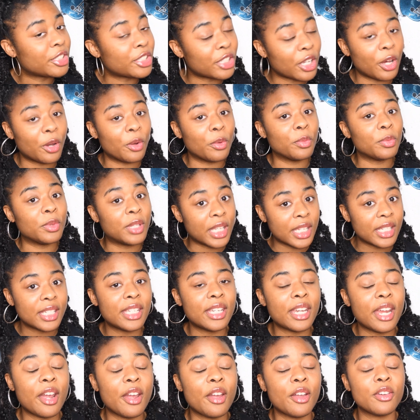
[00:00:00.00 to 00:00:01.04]
So
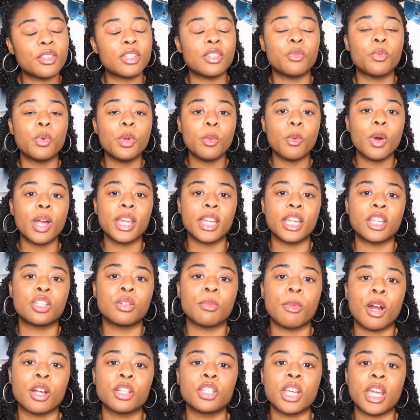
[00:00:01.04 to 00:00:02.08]
this scenario is if we want to
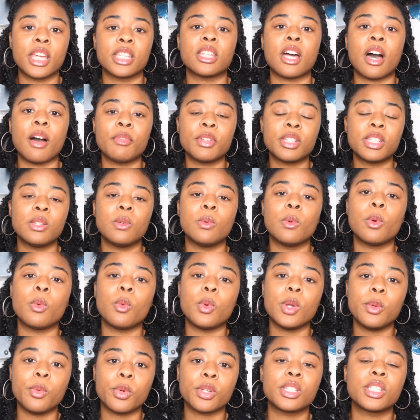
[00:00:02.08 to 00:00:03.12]
get Ja'Marr Chase. Obviously,
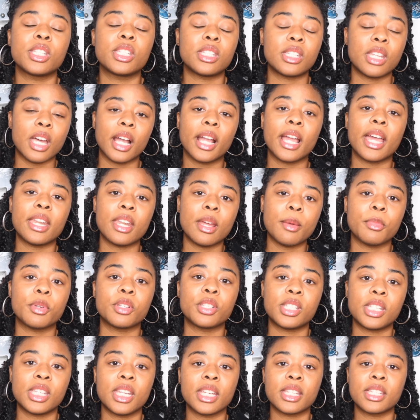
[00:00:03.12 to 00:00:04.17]
when we were stuck at
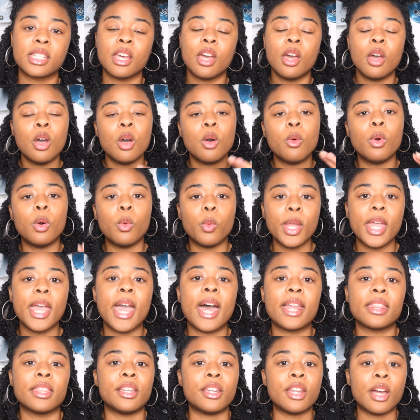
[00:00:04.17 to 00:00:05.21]
number six, when we
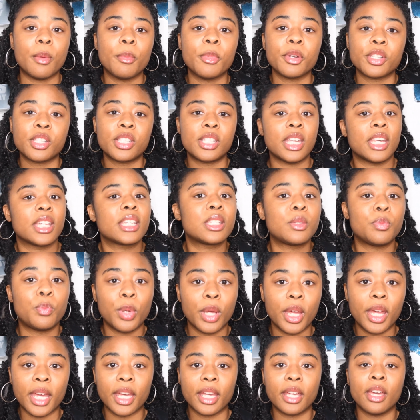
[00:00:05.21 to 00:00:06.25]
had the number six
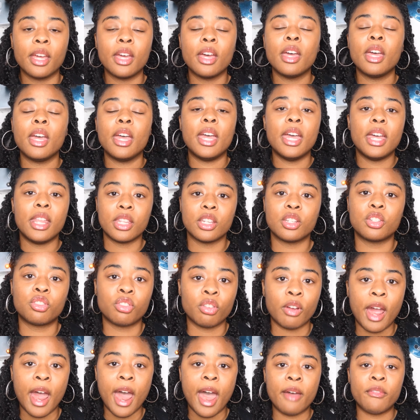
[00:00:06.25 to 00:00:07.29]
pick in
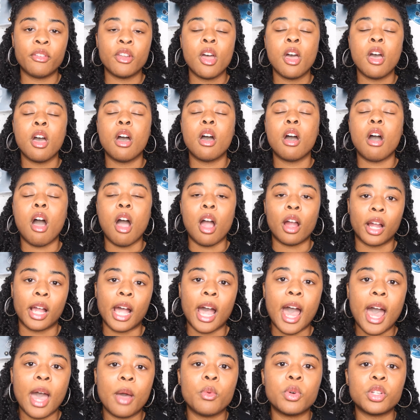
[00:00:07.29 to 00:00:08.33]
this draft, our
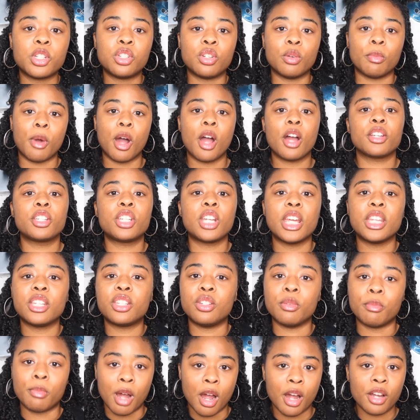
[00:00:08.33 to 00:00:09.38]
guy was Ja'Marr
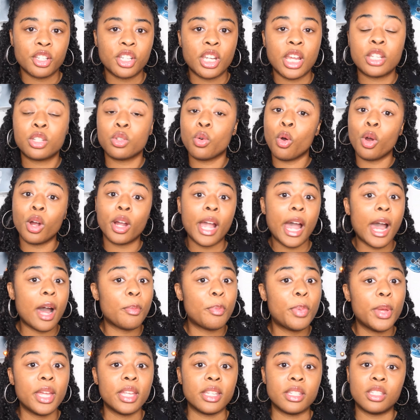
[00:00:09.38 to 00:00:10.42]
Chase, Ja'Marr Chase, or
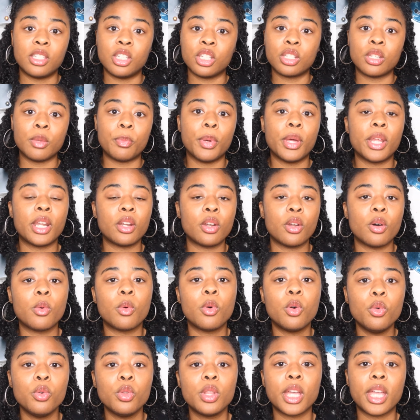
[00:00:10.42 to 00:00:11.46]
Kyle Pitts, just depending on
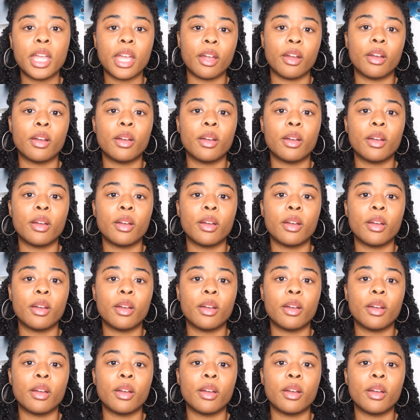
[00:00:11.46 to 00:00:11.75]
who the